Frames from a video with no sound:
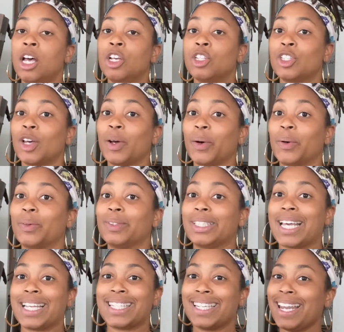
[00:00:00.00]
So
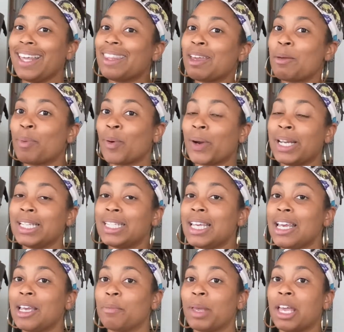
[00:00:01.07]
that's another important tip.